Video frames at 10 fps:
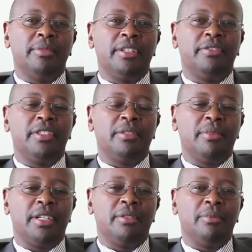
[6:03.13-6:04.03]
benefit
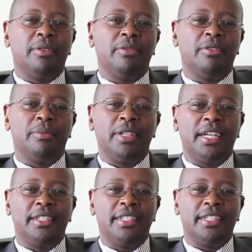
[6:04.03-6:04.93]
much more from the
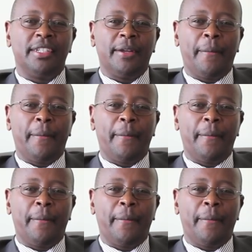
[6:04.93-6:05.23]
ICT.